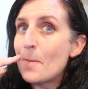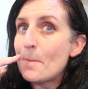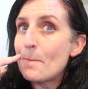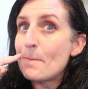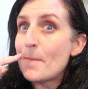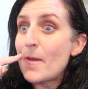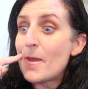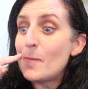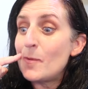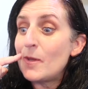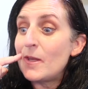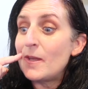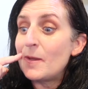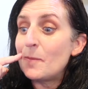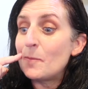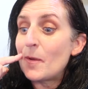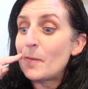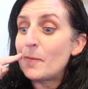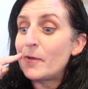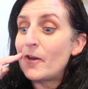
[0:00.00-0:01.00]
Maybe,
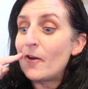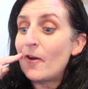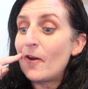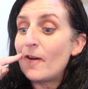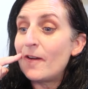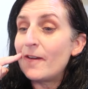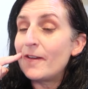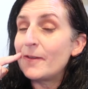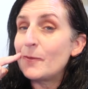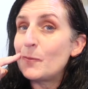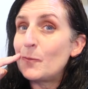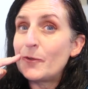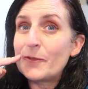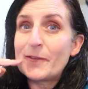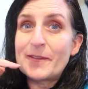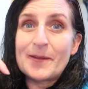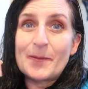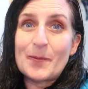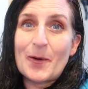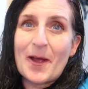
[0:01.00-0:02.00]
maybe not. We'll
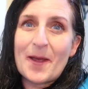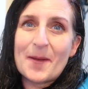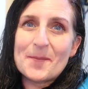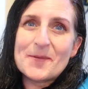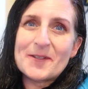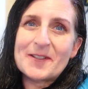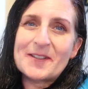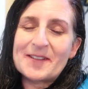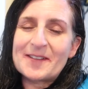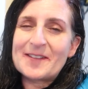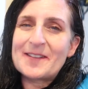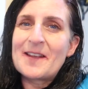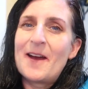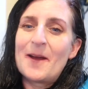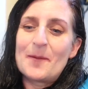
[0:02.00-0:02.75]
see what happens.